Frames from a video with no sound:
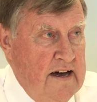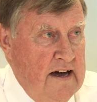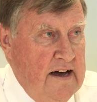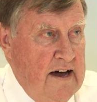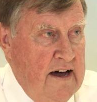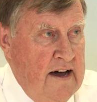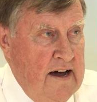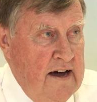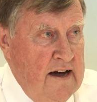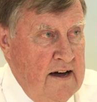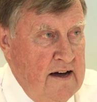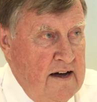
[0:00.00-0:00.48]

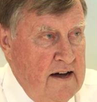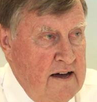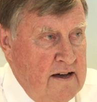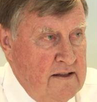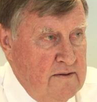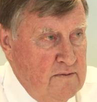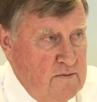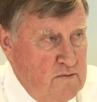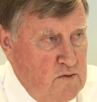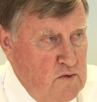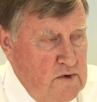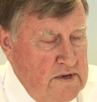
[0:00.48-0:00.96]

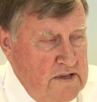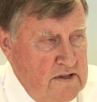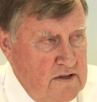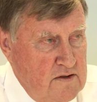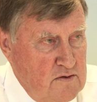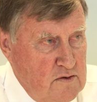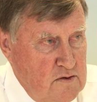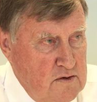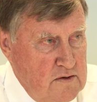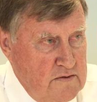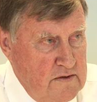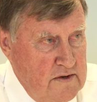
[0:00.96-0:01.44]
and we
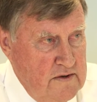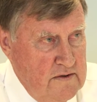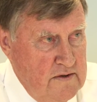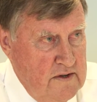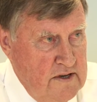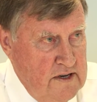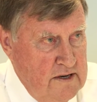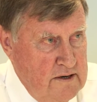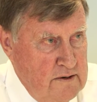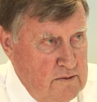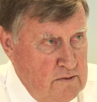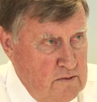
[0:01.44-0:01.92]
thought
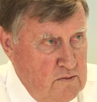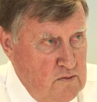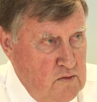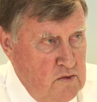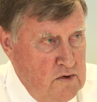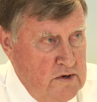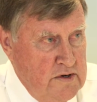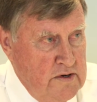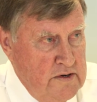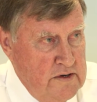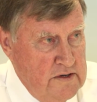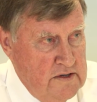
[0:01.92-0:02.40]
there
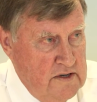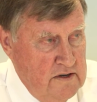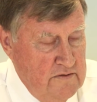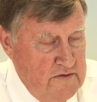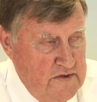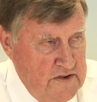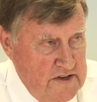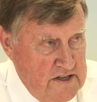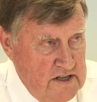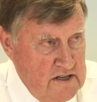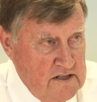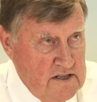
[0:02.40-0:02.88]
were
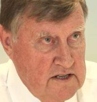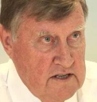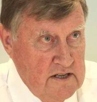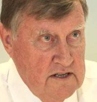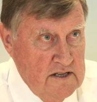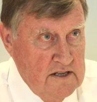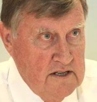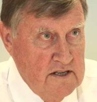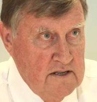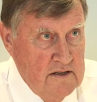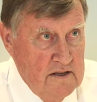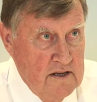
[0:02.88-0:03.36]

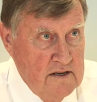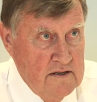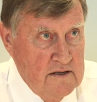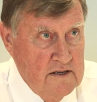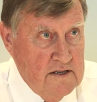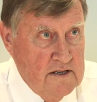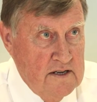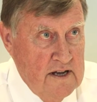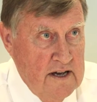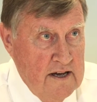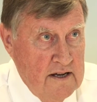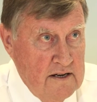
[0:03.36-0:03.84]
deficiencies in those
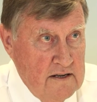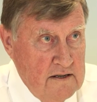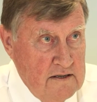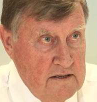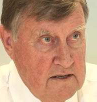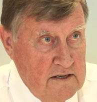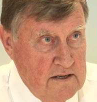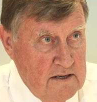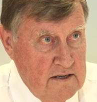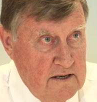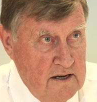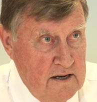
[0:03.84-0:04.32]

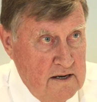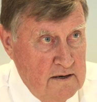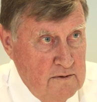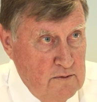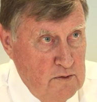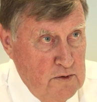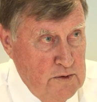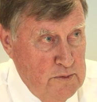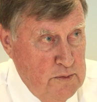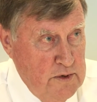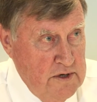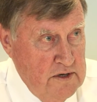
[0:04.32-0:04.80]
standards and it
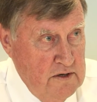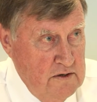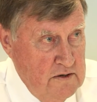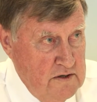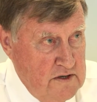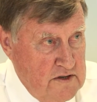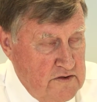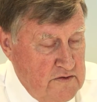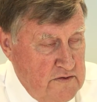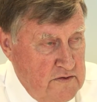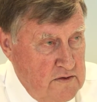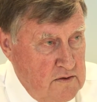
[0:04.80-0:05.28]
would be
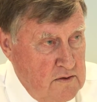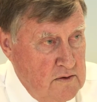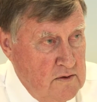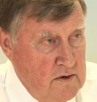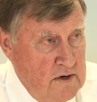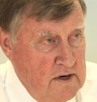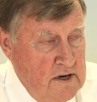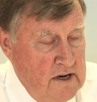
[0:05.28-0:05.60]
useful